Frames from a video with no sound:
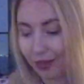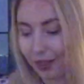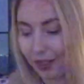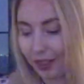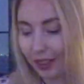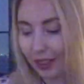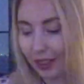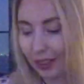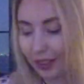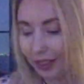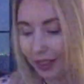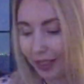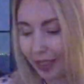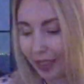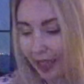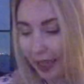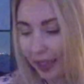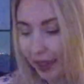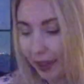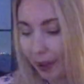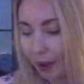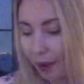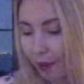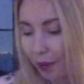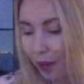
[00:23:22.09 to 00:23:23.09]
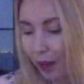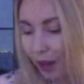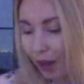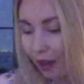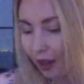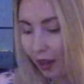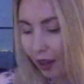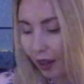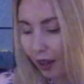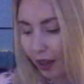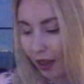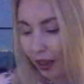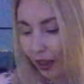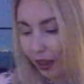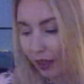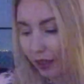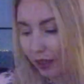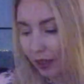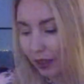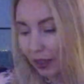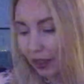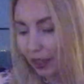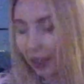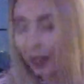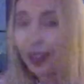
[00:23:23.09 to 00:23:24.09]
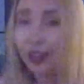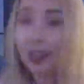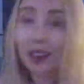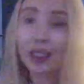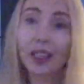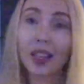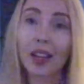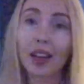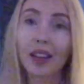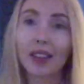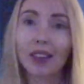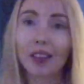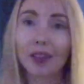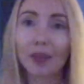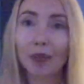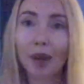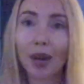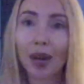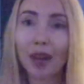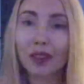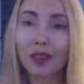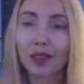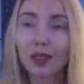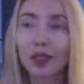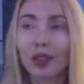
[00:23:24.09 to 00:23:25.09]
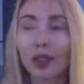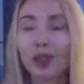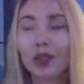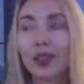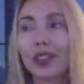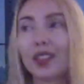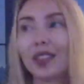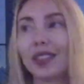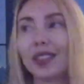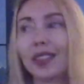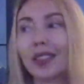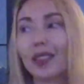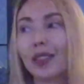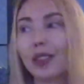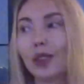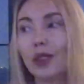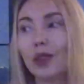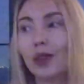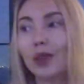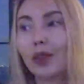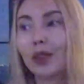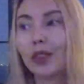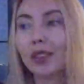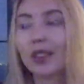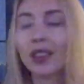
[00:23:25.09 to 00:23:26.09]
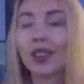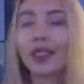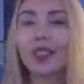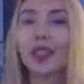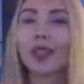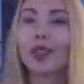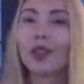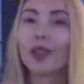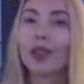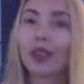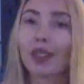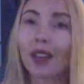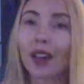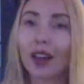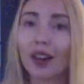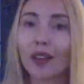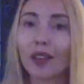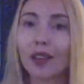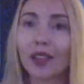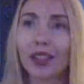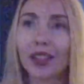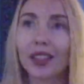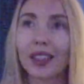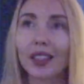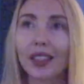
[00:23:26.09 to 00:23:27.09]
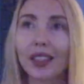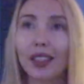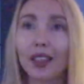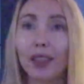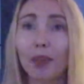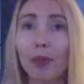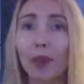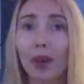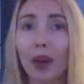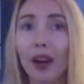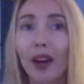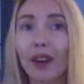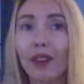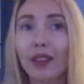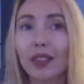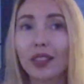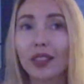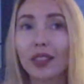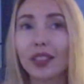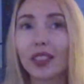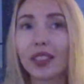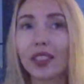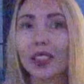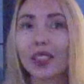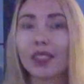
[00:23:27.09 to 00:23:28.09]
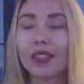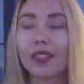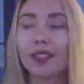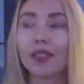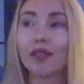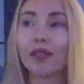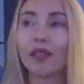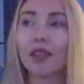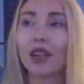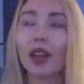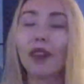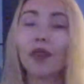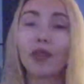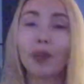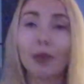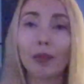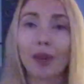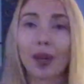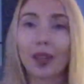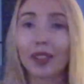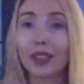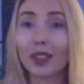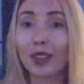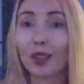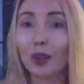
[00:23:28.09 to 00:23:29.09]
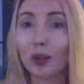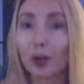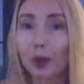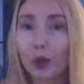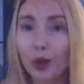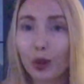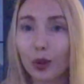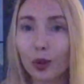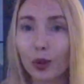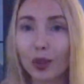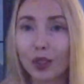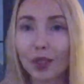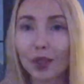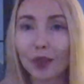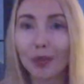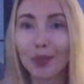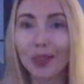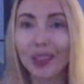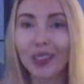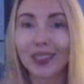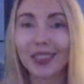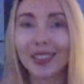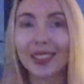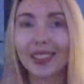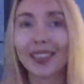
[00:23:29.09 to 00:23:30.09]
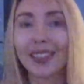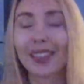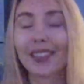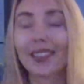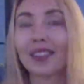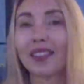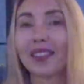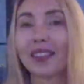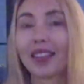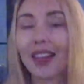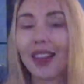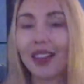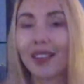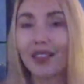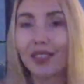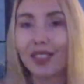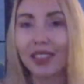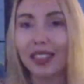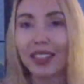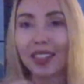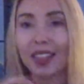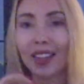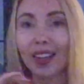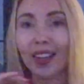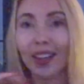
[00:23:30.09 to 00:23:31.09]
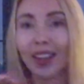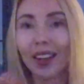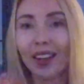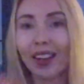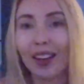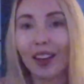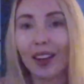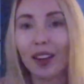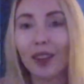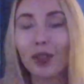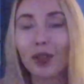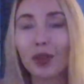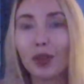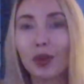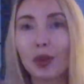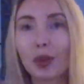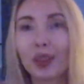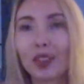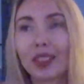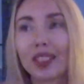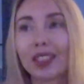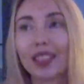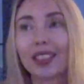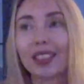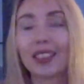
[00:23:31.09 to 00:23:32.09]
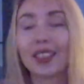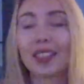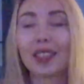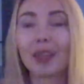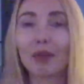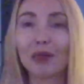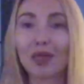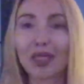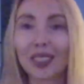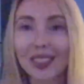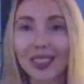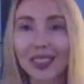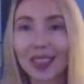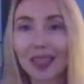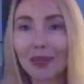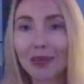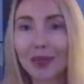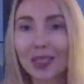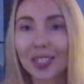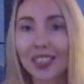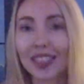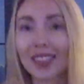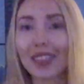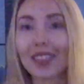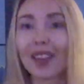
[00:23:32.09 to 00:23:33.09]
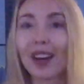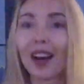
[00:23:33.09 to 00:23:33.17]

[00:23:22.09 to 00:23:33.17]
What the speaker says: It's insane. And yeah, the minus also the security. You don't have like really privacy. Everybody knows you in the building. On every floor there is some reception.